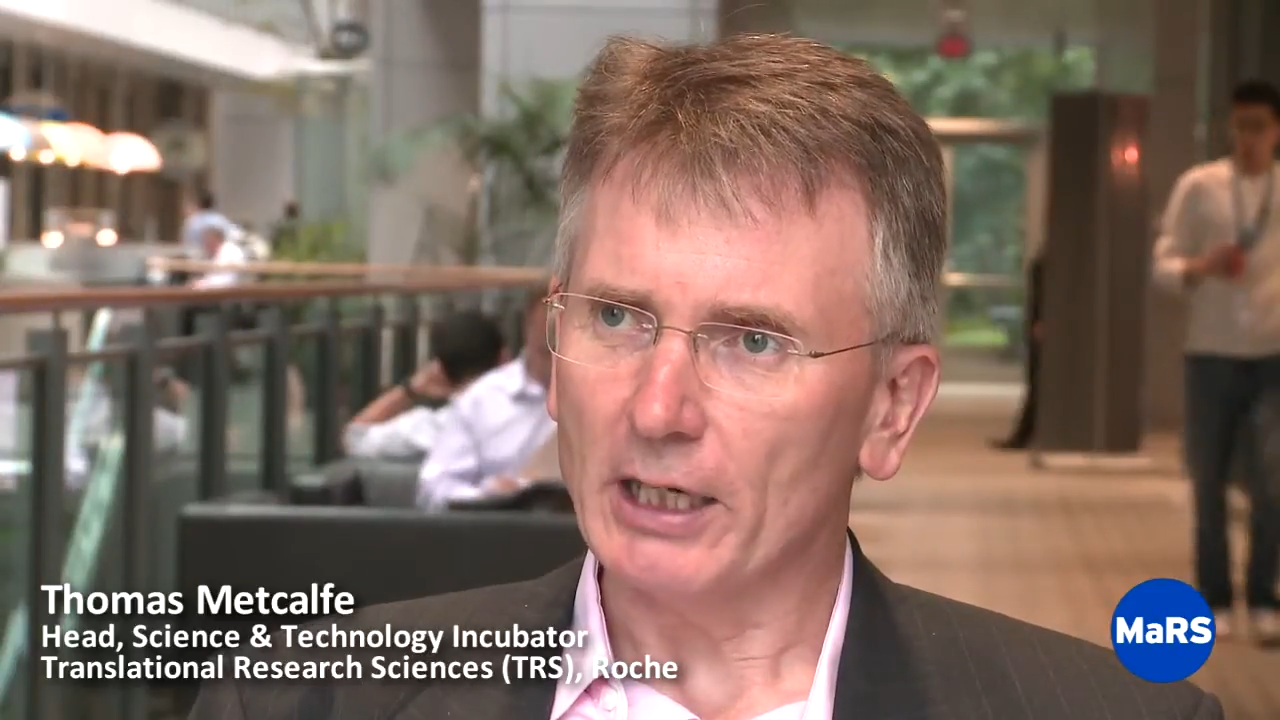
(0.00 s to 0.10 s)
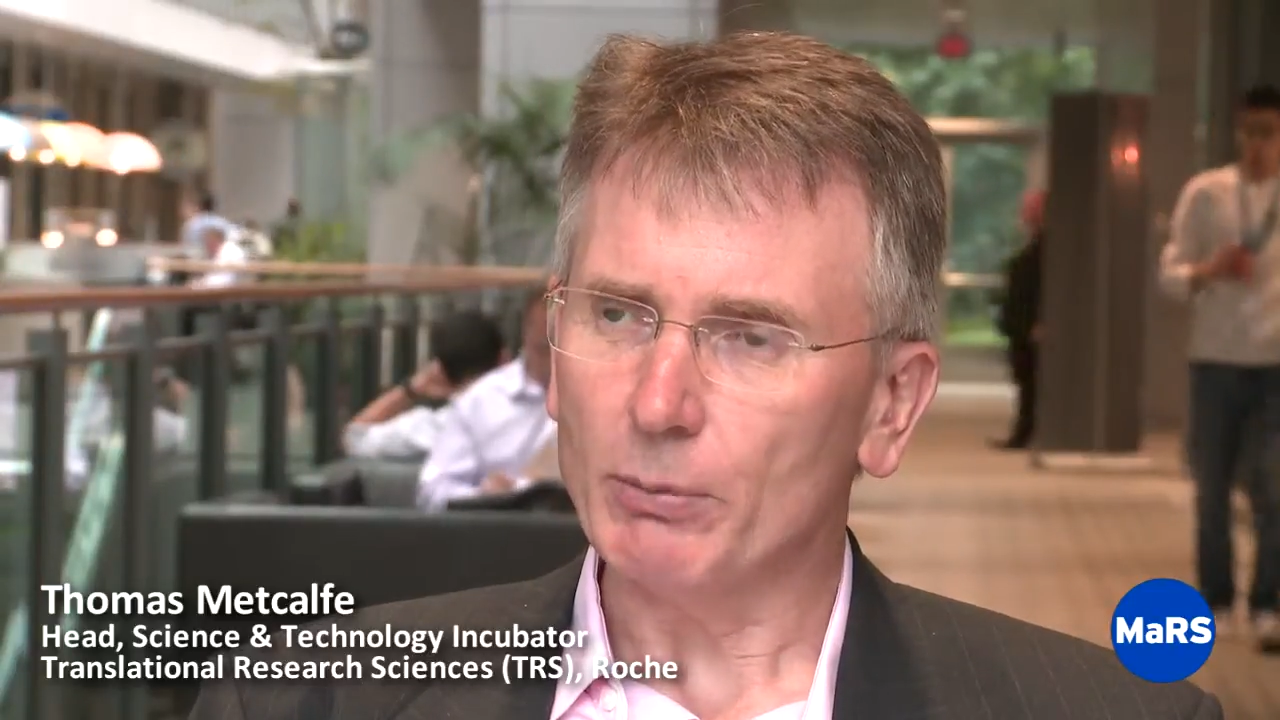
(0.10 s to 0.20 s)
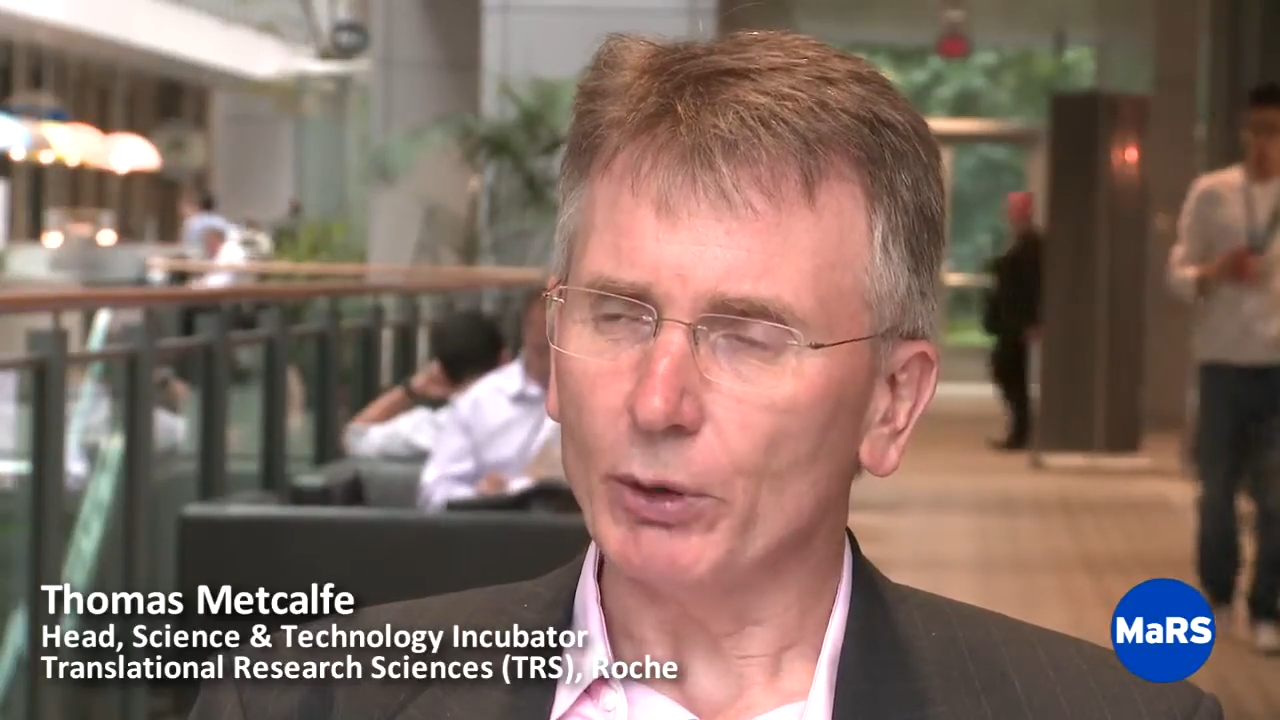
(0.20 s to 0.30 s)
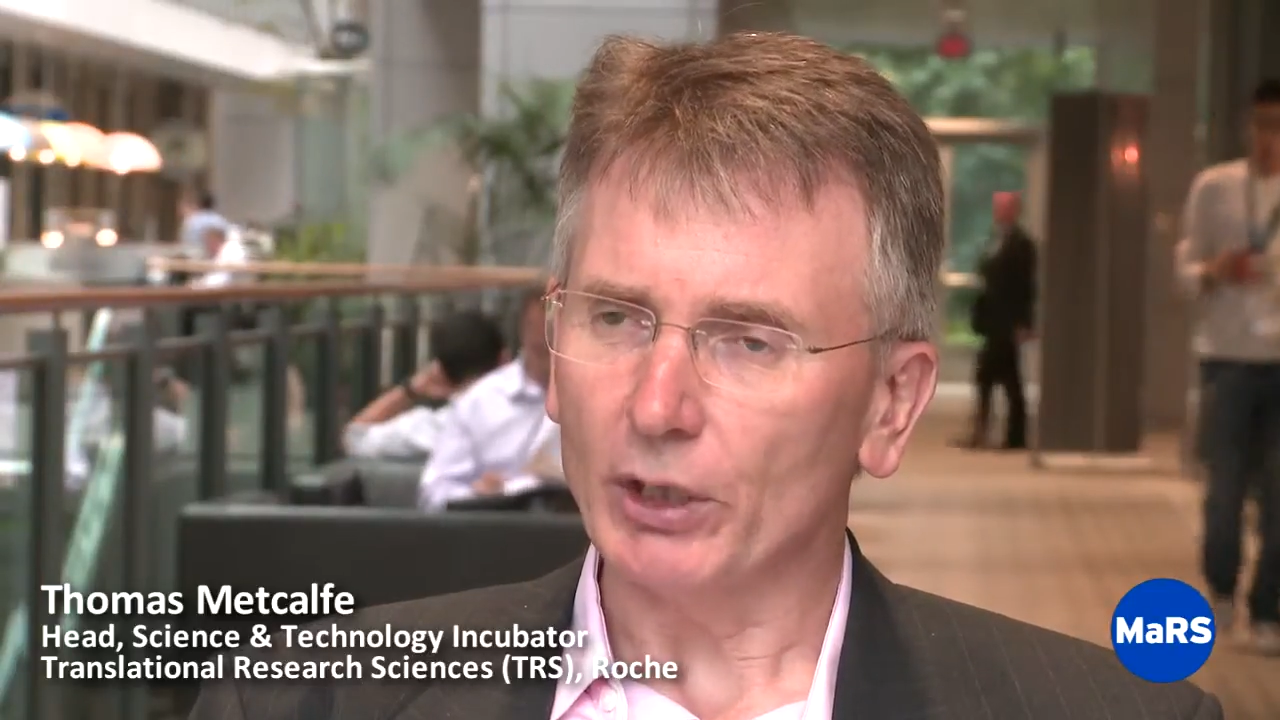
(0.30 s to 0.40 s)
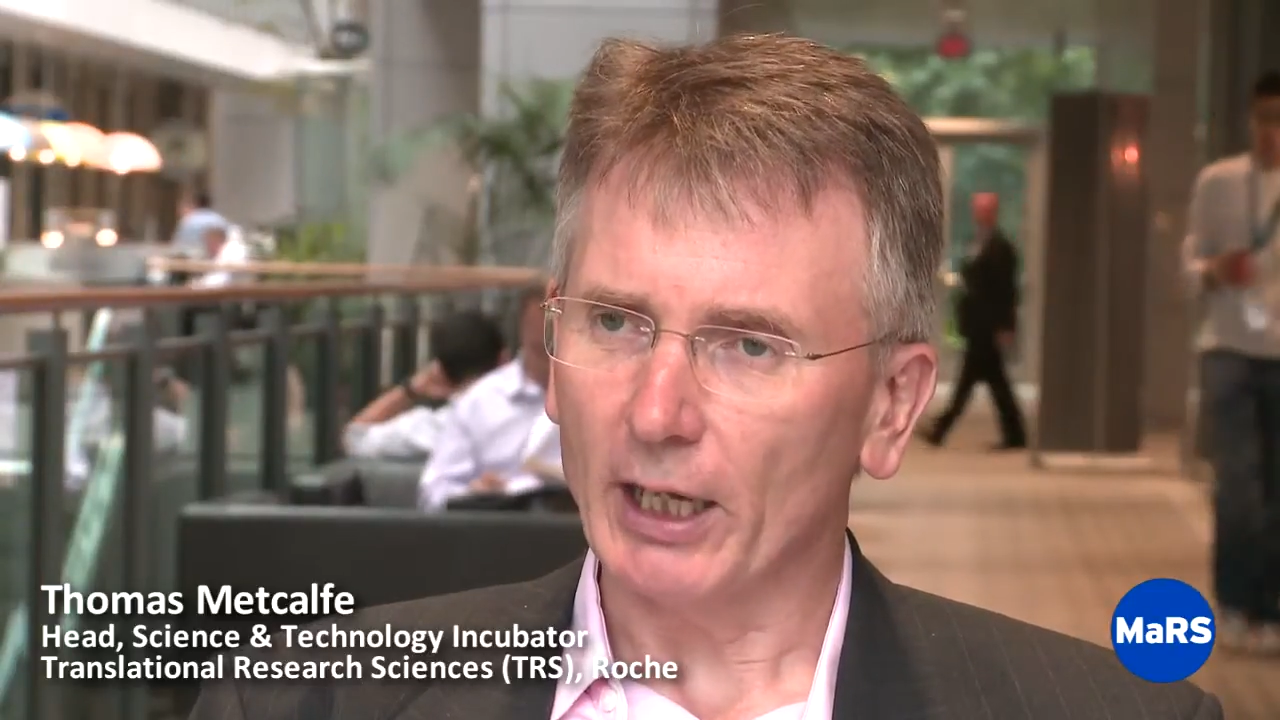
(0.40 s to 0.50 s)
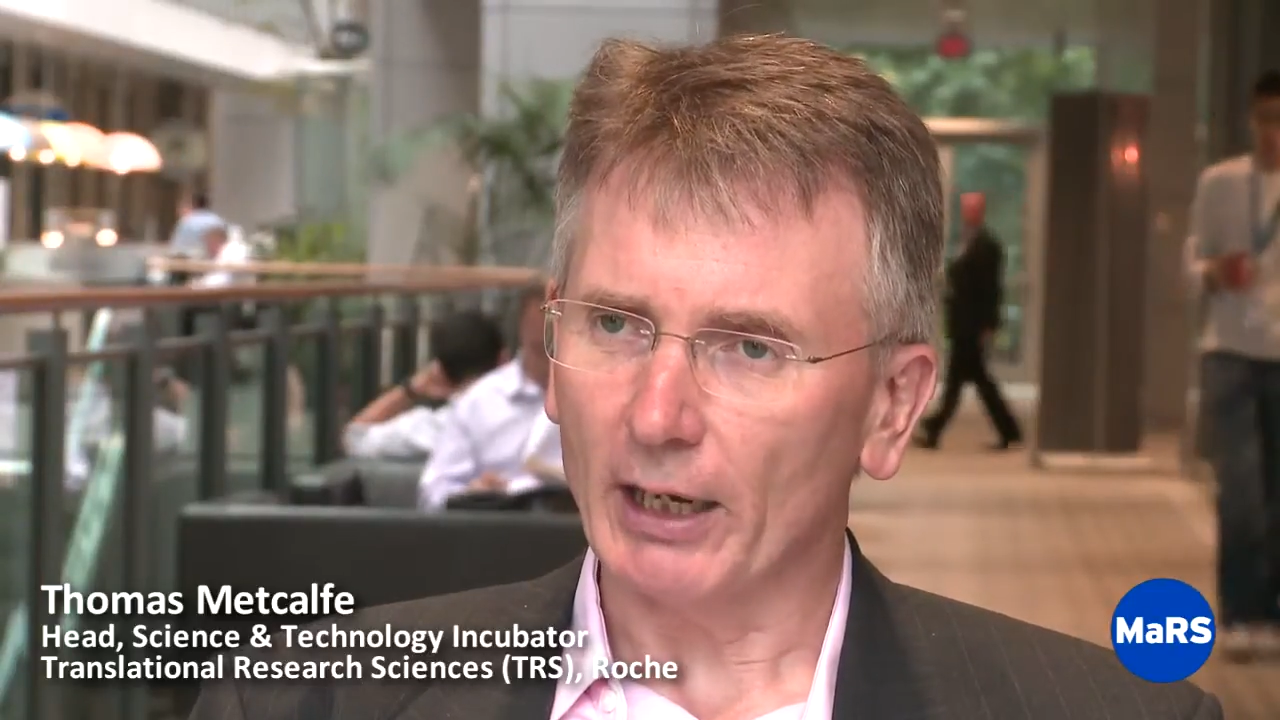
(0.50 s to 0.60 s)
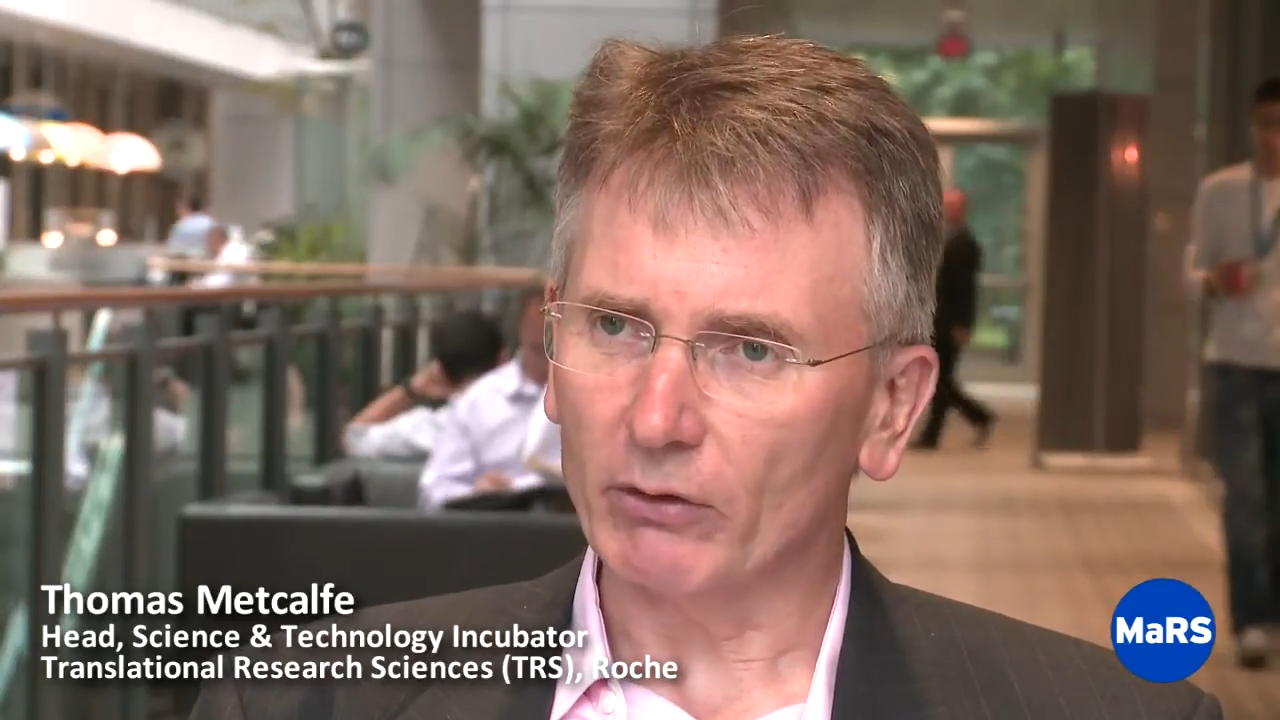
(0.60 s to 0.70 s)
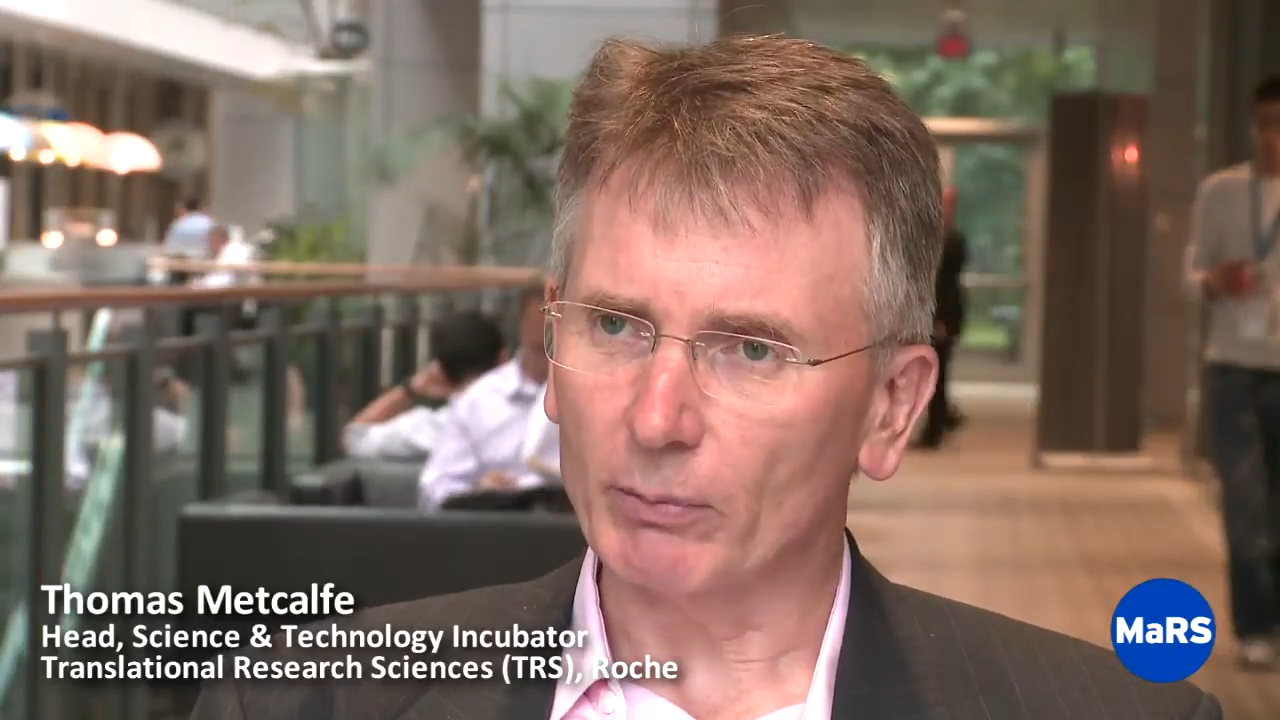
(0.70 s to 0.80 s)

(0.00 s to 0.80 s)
anybody has